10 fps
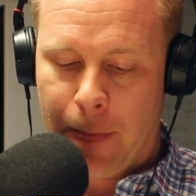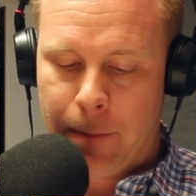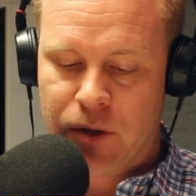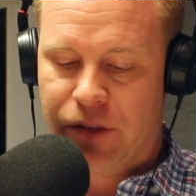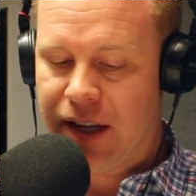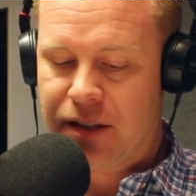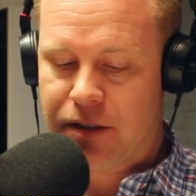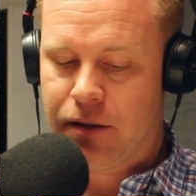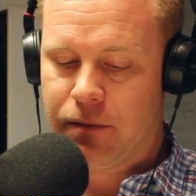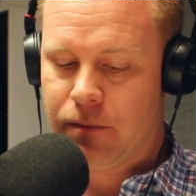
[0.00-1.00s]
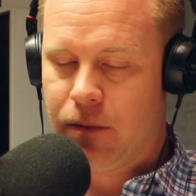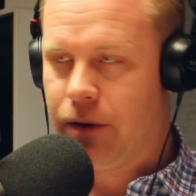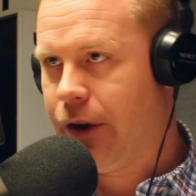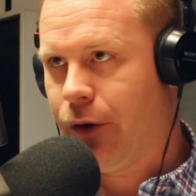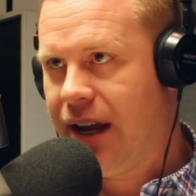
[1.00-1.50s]
you know, thanks to
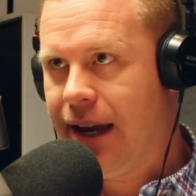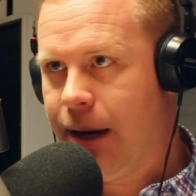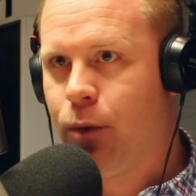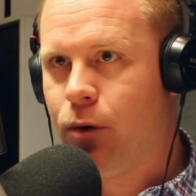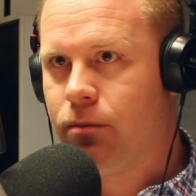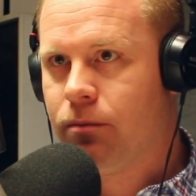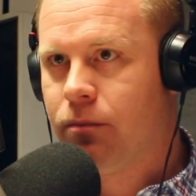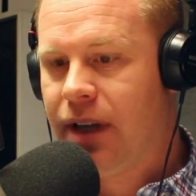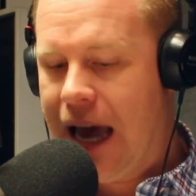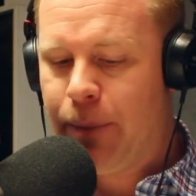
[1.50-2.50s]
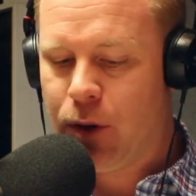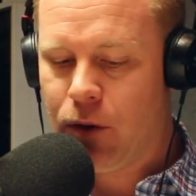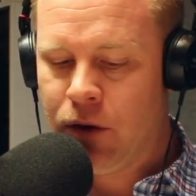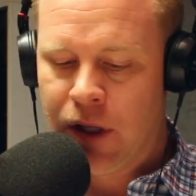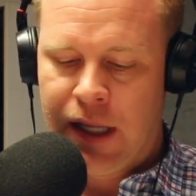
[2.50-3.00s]
their ample
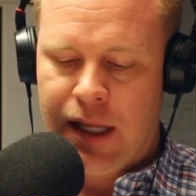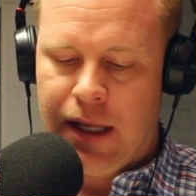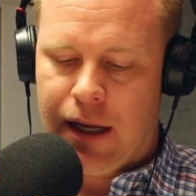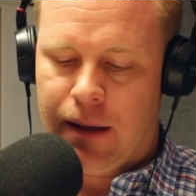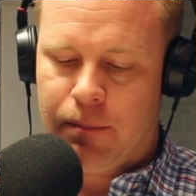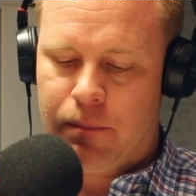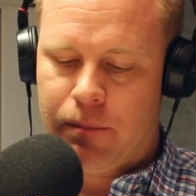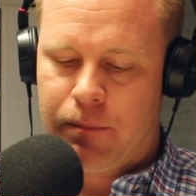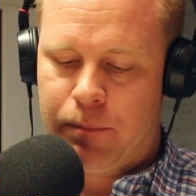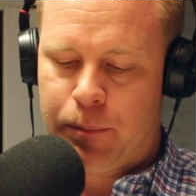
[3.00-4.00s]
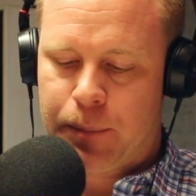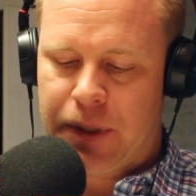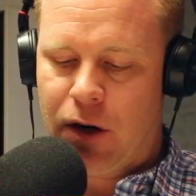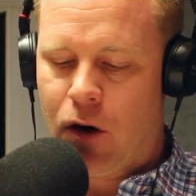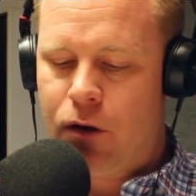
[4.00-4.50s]
capital, uh,
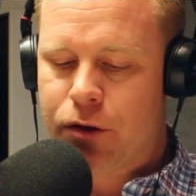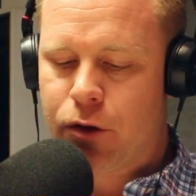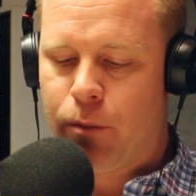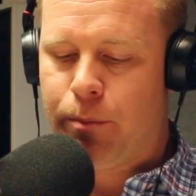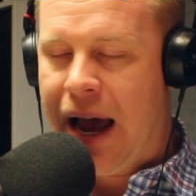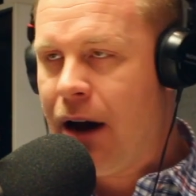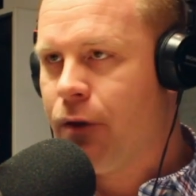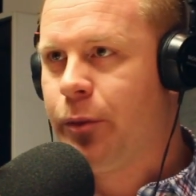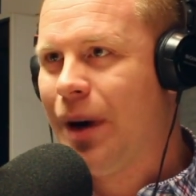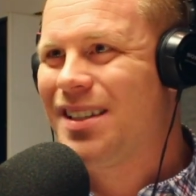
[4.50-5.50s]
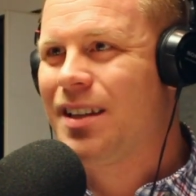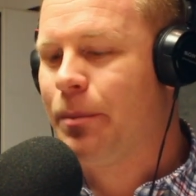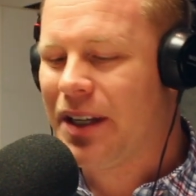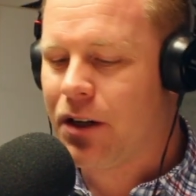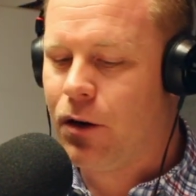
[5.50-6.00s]
but they're also bound by
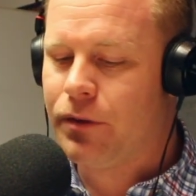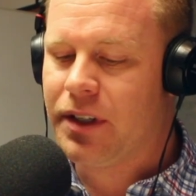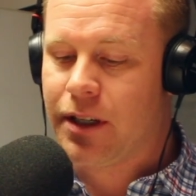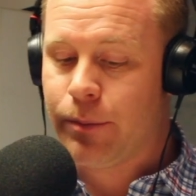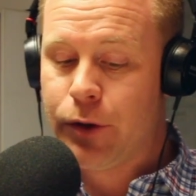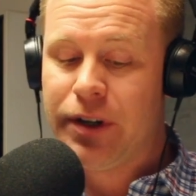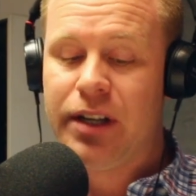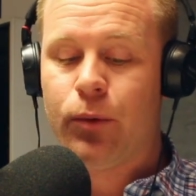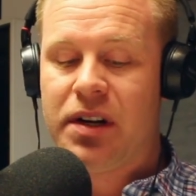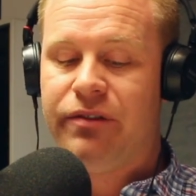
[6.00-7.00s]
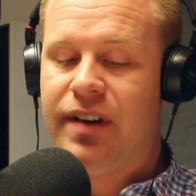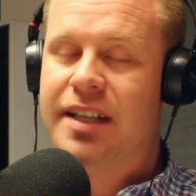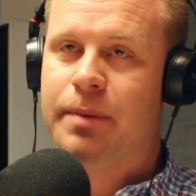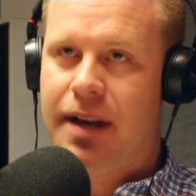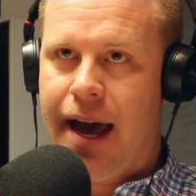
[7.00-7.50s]
something called the Community
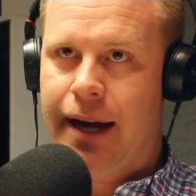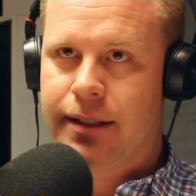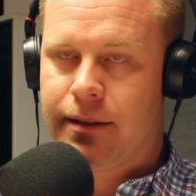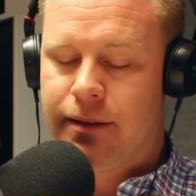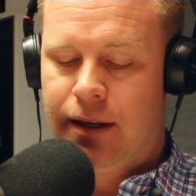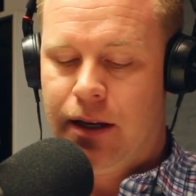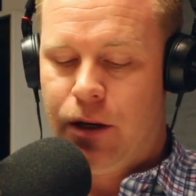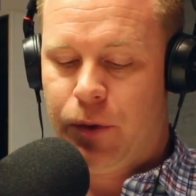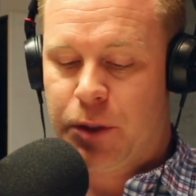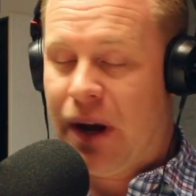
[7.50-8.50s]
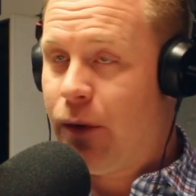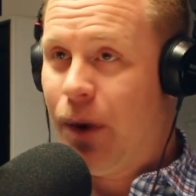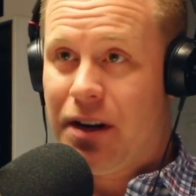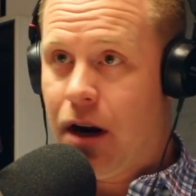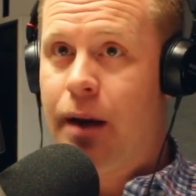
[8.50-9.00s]
Reinvestment Act, which, by the
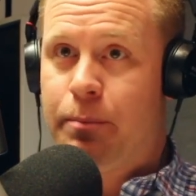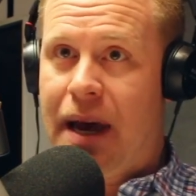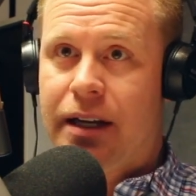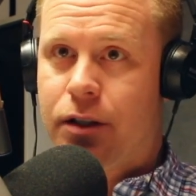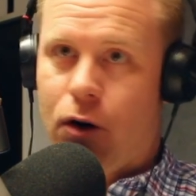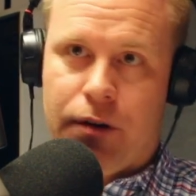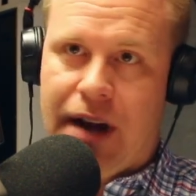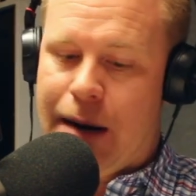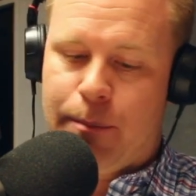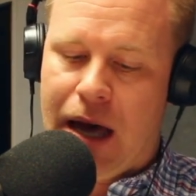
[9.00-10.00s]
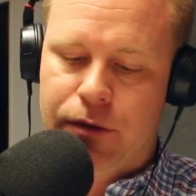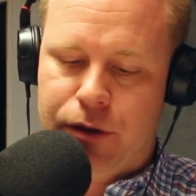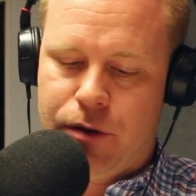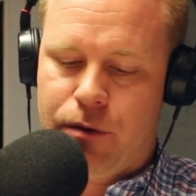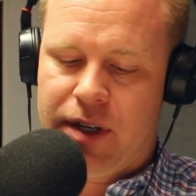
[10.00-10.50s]
way, non-banks are not bound
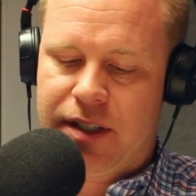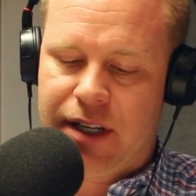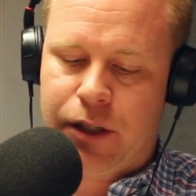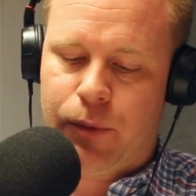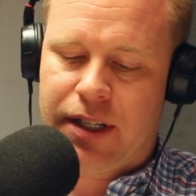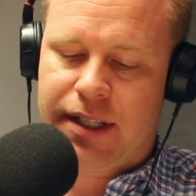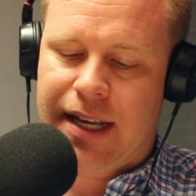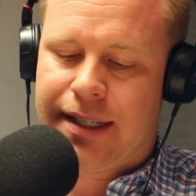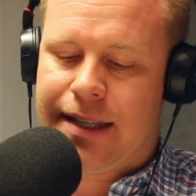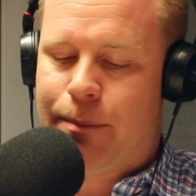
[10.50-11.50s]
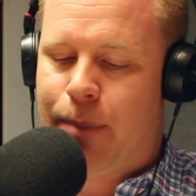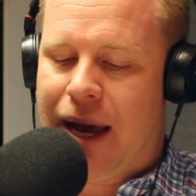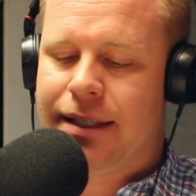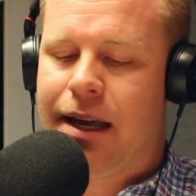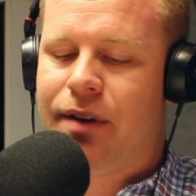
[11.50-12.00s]
to. And essentially what it says is that
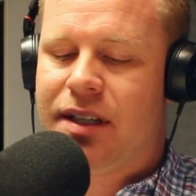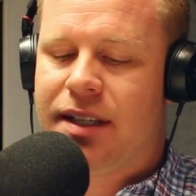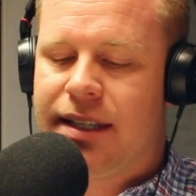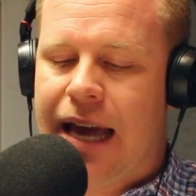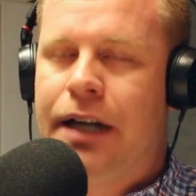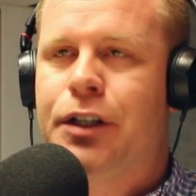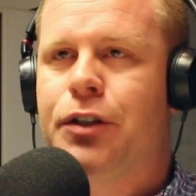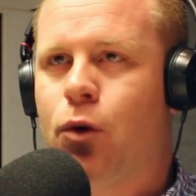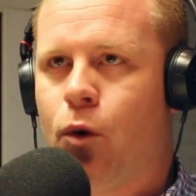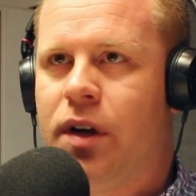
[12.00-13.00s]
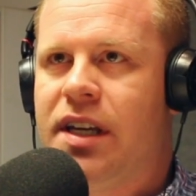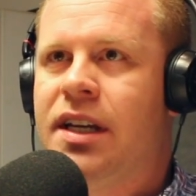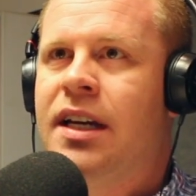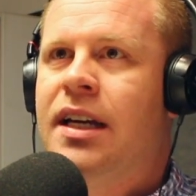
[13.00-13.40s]
banks have a statutory